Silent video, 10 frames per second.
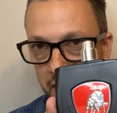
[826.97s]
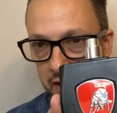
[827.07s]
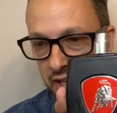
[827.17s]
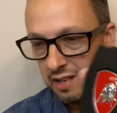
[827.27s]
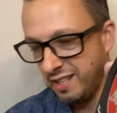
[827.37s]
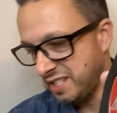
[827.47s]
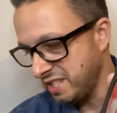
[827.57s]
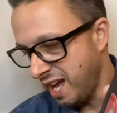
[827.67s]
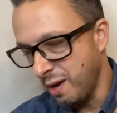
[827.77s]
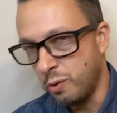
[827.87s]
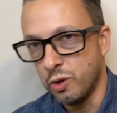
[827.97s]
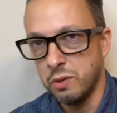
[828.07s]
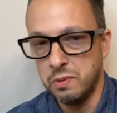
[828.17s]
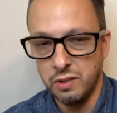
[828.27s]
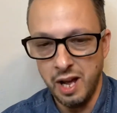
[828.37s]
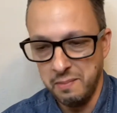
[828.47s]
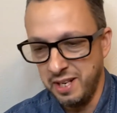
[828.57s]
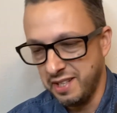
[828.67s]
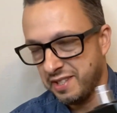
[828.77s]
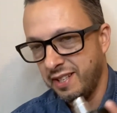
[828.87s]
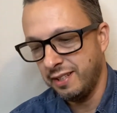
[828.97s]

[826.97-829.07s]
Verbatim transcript: It's not horrible. I mean,